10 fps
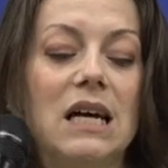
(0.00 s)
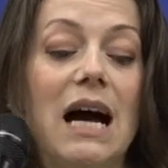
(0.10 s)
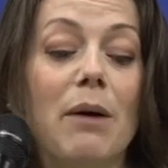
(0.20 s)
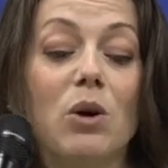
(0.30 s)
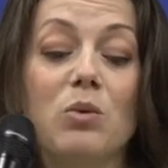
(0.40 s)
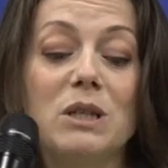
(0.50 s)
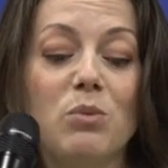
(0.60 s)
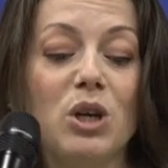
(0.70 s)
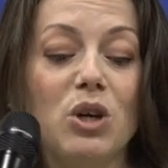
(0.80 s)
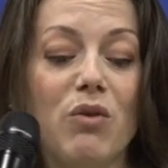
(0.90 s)
I will always
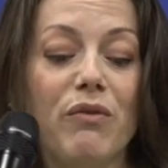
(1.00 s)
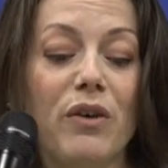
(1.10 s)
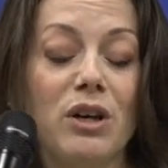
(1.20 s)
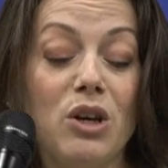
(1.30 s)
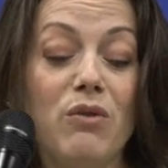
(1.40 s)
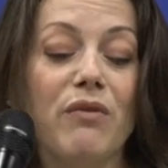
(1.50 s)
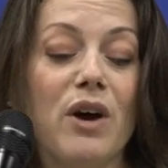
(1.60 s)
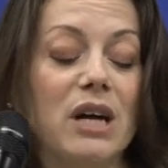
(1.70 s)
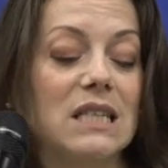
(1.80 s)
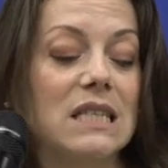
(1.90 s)
put you
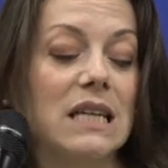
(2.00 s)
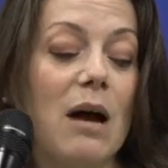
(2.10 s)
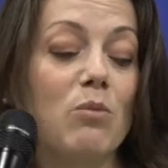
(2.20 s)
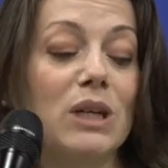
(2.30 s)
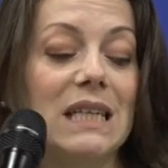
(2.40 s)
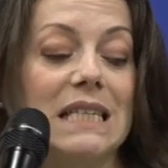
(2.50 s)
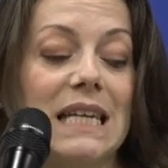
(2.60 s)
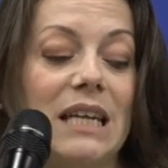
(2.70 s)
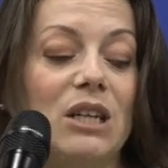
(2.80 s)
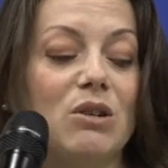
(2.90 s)
first and will
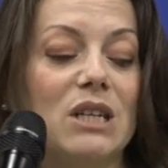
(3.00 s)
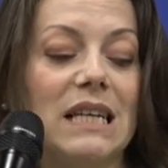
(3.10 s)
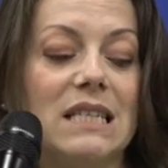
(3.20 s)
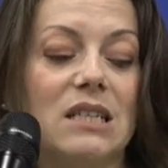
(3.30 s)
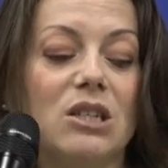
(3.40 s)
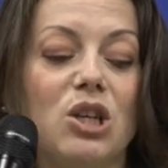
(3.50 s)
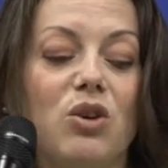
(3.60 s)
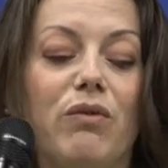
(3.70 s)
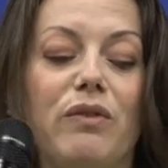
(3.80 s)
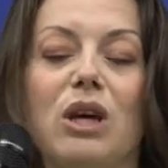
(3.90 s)
continue to listen to
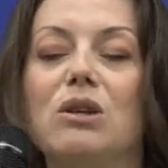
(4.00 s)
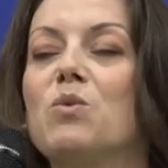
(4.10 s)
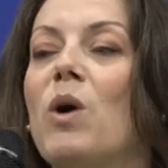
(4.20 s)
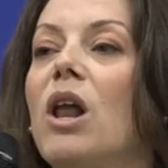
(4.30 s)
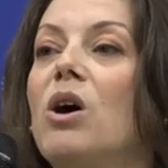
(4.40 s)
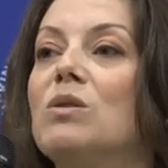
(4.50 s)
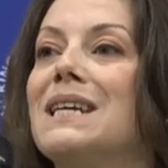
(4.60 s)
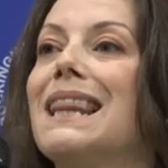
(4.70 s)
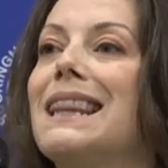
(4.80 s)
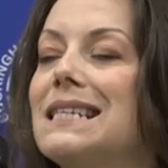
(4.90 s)
your views while
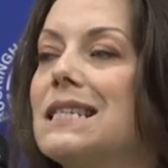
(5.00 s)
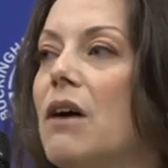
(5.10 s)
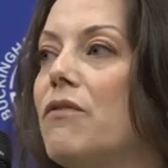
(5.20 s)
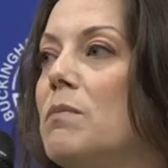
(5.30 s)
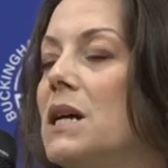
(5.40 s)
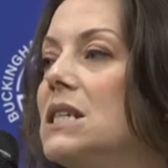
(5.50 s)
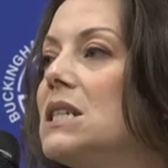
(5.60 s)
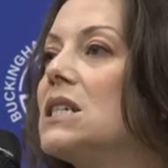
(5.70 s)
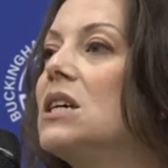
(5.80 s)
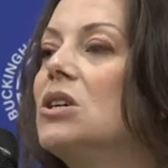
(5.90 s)
holding this
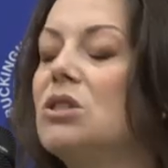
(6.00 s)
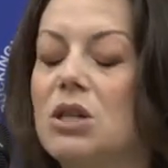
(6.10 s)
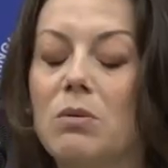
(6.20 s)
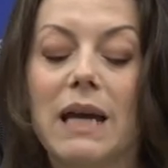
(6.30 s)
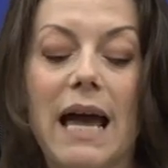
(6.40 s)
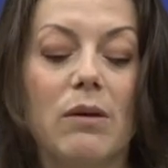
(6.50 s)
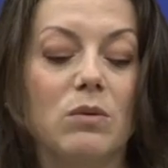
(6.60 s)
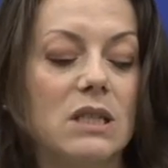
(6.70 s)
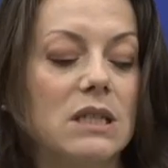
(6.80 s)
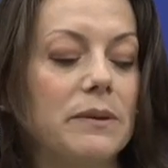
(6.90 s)
government to
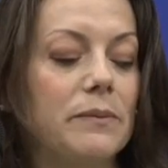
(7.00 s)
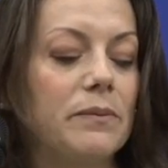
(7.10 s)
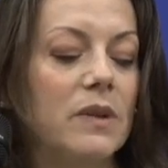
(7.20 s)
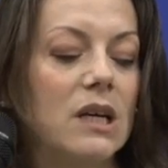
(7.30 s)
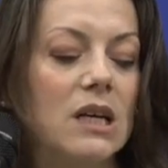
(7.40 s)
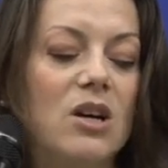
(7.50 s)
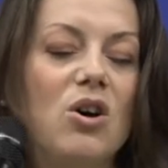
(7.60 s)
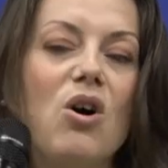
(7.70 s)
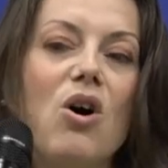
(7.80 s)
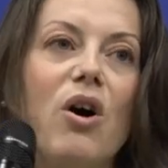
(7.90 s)
account.
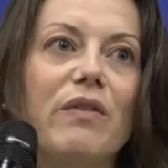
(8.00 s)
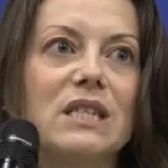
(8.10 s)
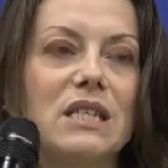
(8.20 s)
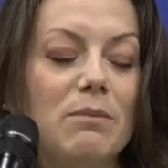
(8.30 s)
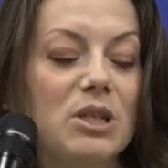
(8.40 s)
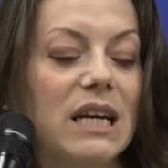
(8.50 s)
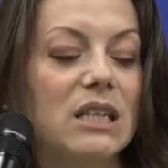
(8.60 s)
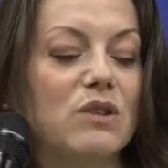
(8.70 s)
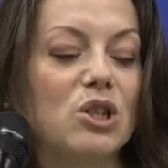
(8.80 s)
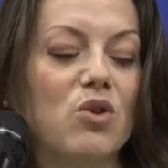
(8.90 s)
On the subject
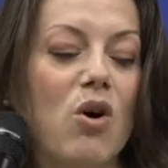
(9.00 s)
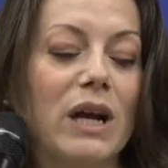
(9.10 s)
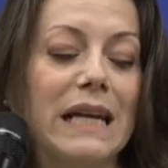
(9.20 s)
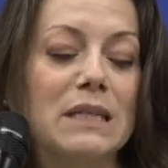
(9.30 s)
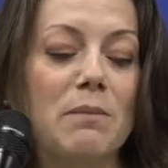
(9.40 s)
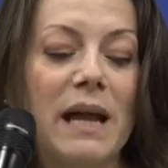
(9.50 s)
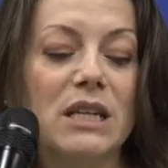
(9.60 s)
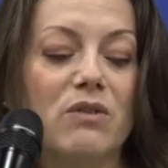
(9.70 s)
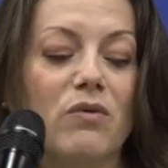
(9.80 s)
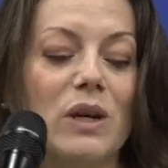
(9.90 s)
of strong and
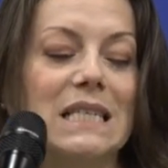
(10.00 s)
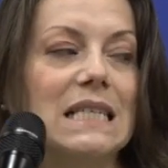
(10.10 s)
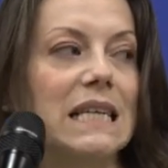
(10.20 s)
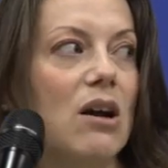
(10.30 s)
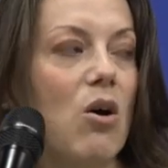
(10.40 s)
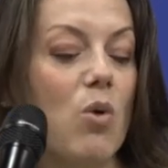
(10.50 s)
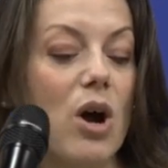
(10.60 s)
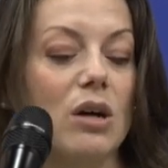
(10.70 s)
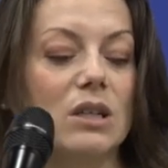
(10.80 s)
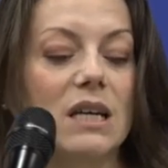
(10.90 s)
independent voices in our
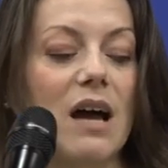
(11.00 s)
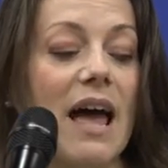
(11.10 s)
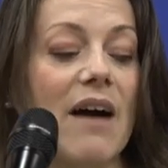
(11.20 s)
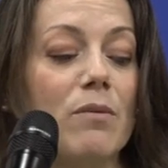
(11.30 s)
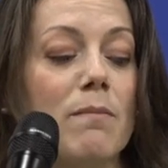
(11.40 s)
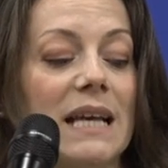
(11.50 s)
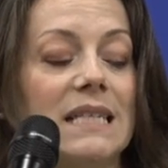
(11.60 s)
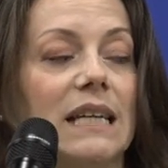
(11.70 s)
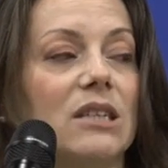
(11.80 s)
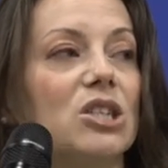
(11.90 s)
world, I have a
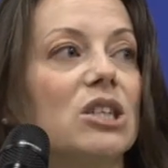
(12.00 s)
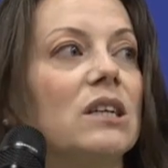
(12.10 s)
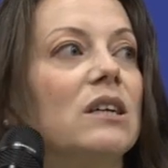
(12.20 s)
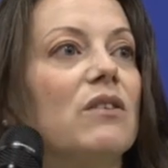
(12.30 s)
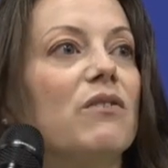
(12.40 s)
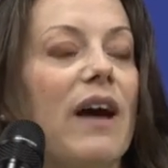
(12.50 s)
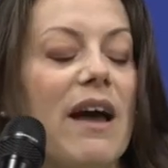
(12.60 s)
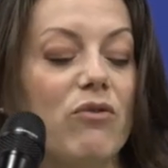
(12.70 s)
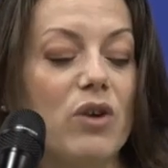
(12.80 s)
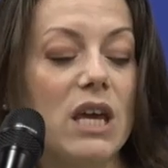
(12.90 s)
message for
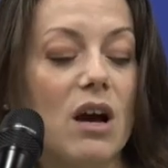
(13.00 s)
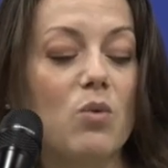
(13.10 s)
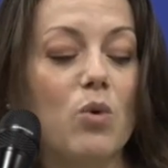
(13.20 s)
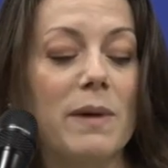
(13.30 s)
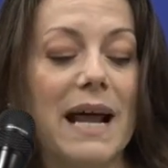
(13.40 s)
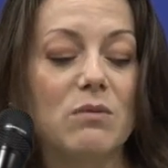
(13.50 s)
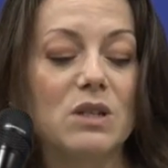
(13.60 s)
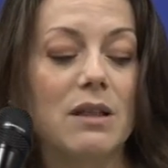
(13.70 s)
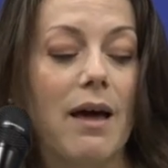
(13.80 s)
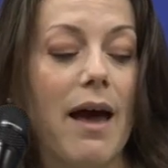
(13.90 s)
every young woman out
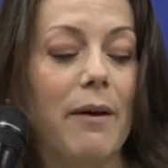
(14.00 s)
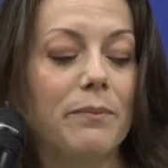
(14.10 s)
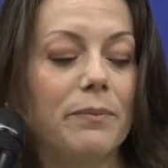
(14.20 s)
there.